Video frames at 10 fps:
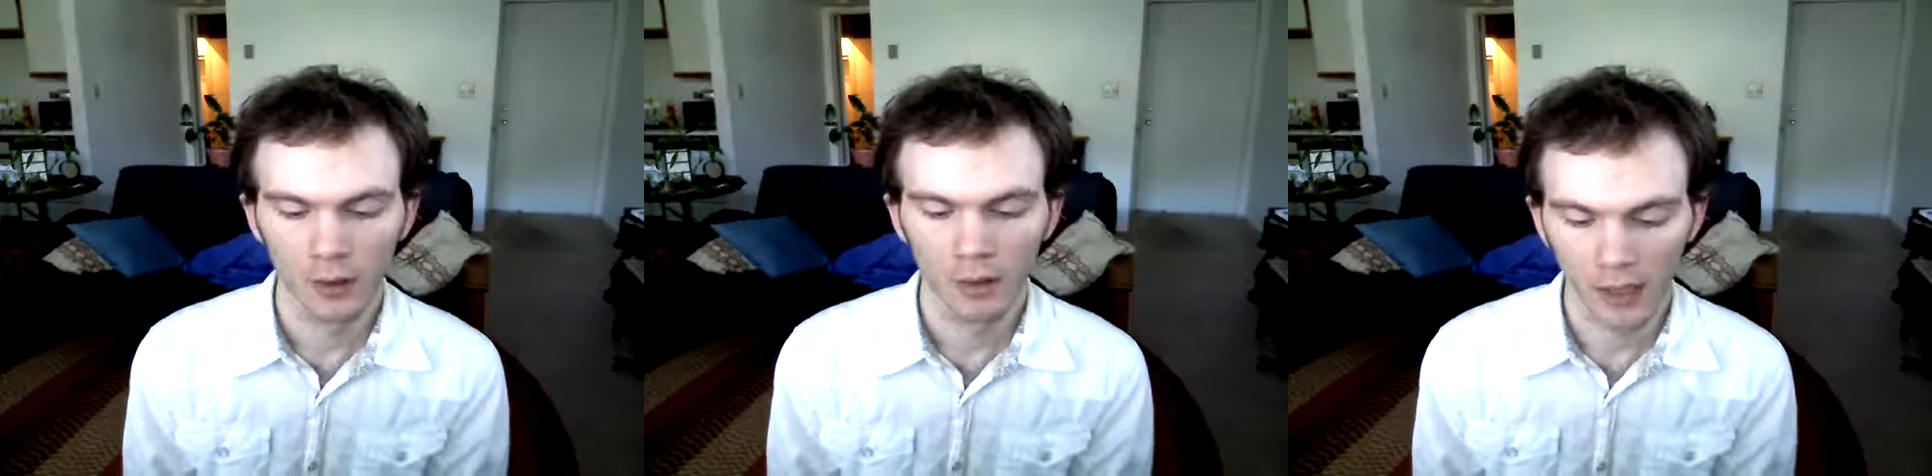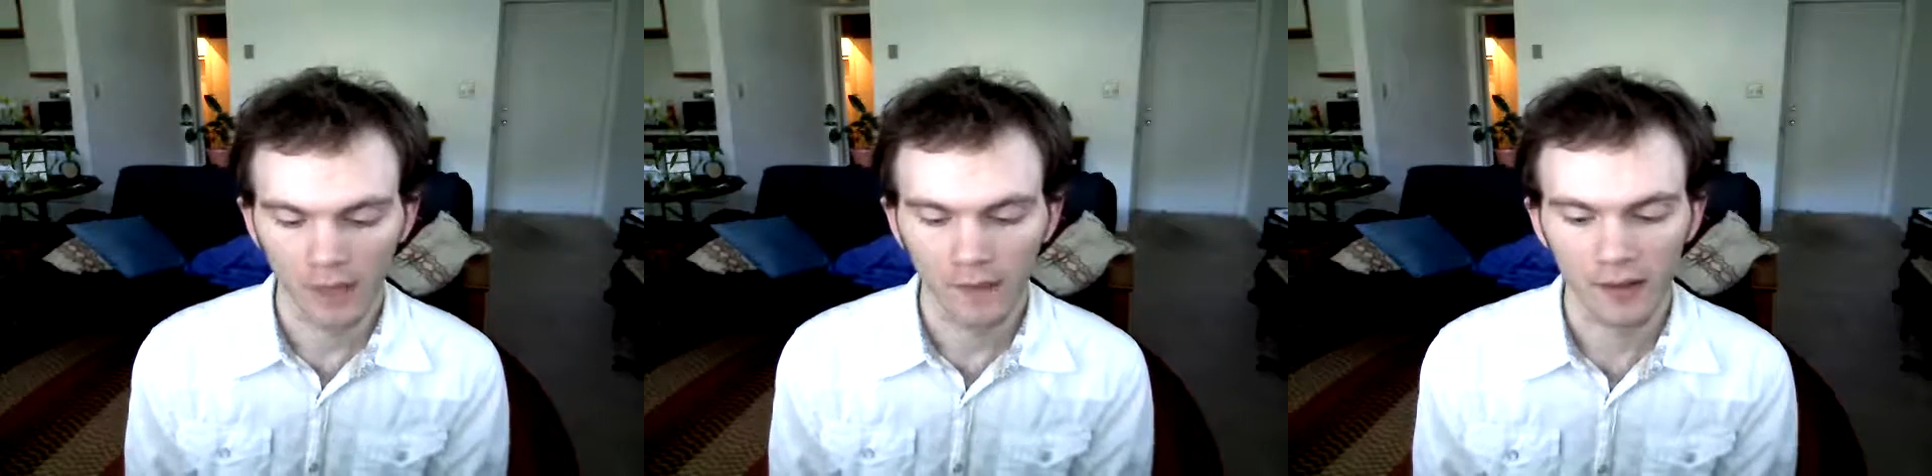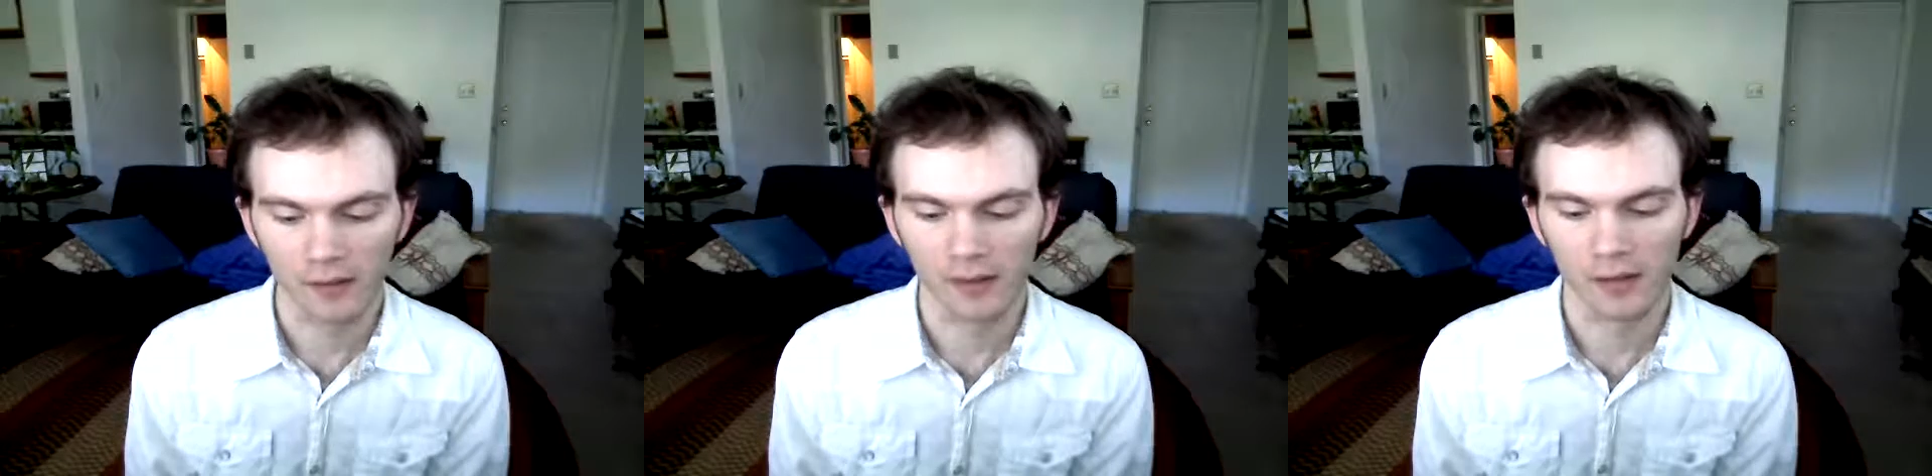Life
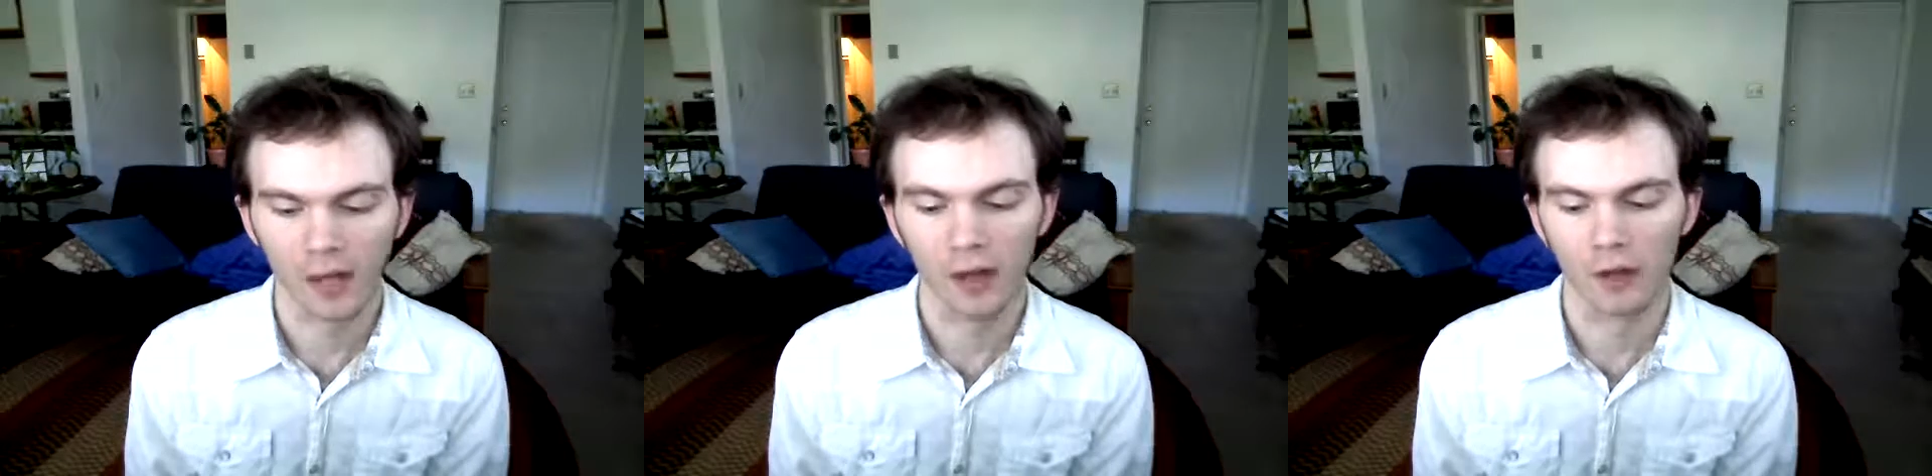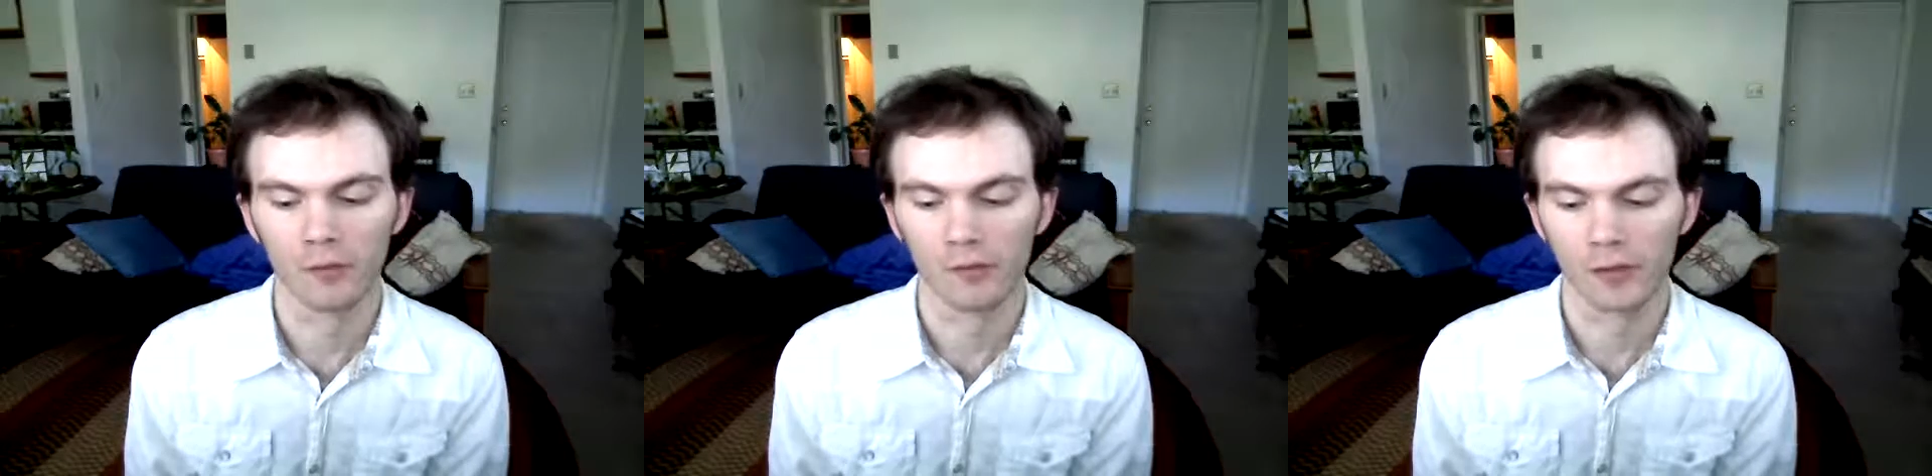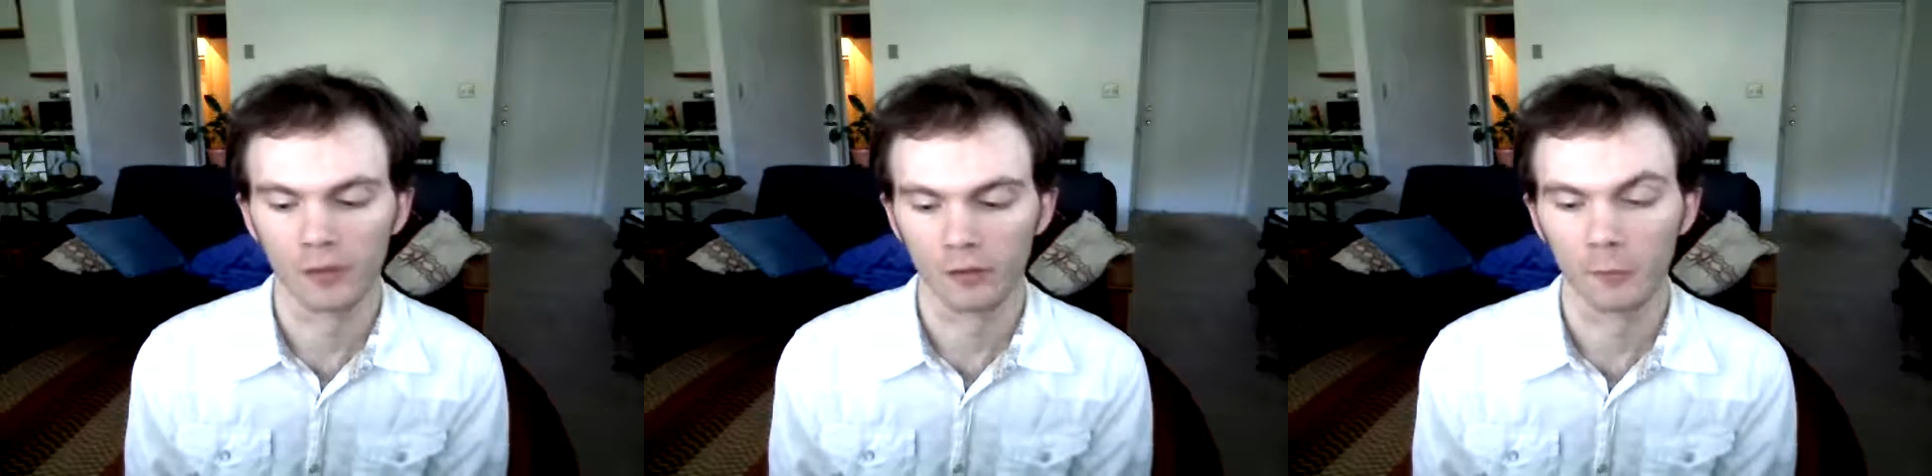has this Stockholm
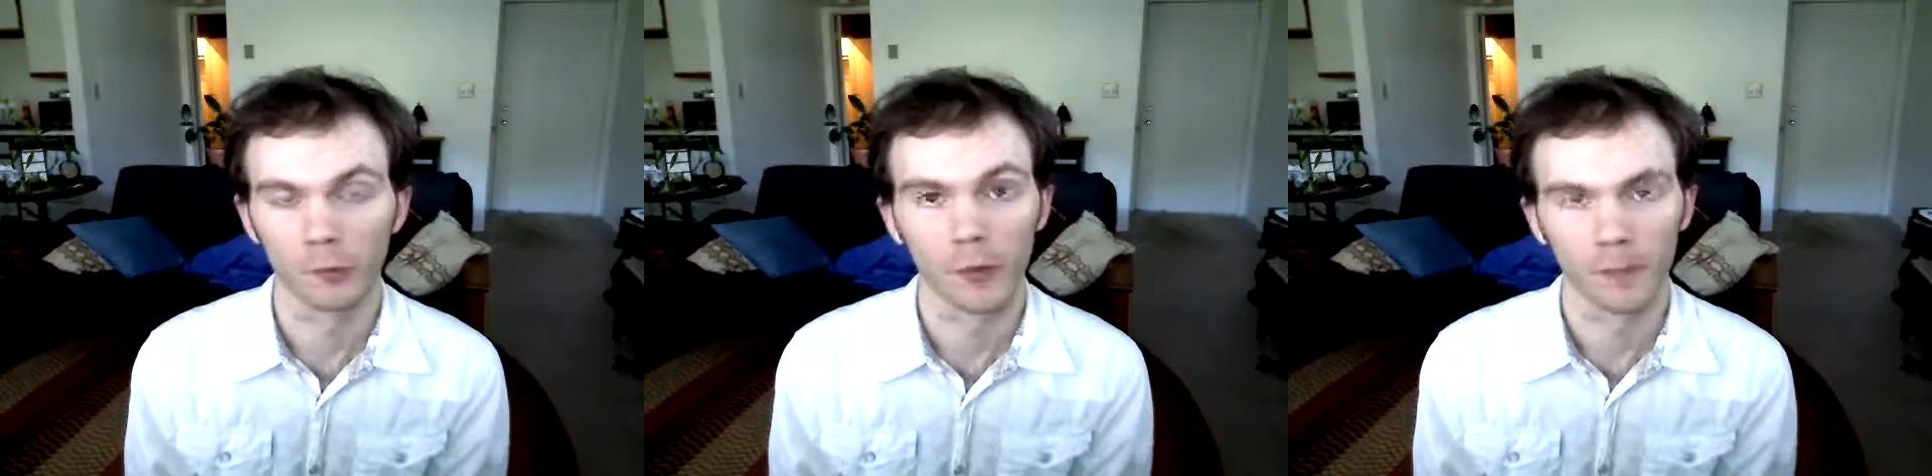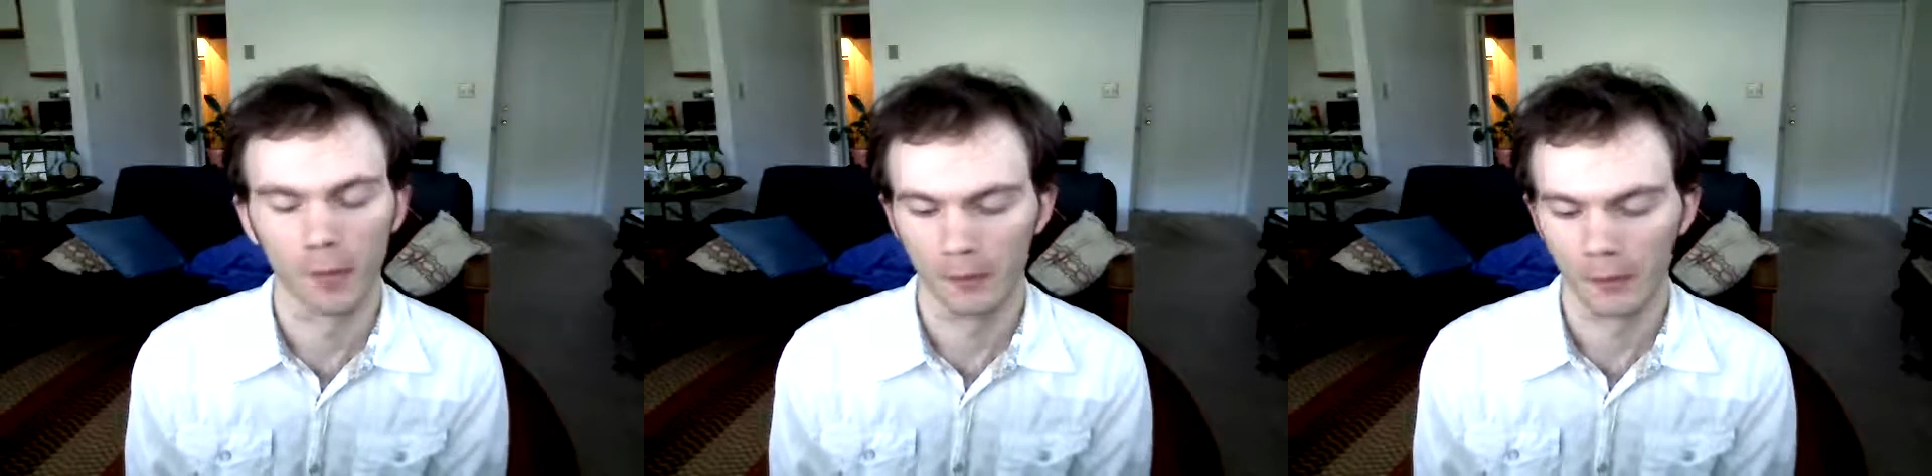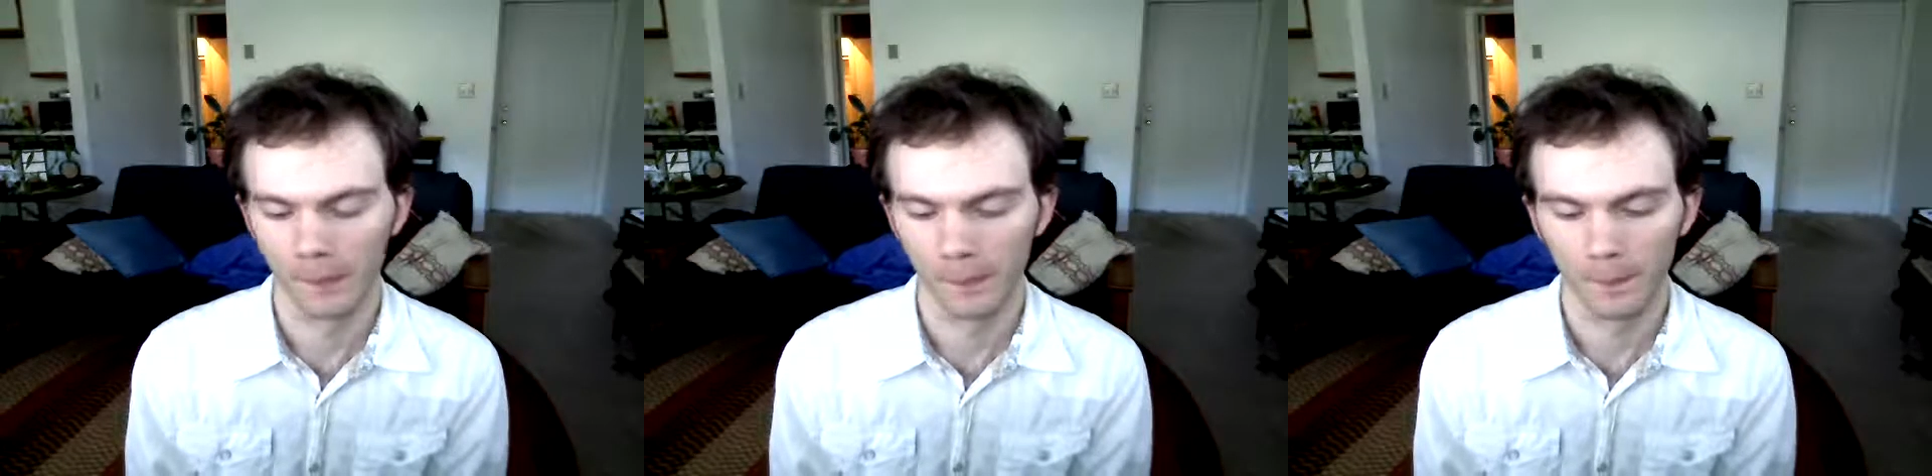Syndrome grip on me.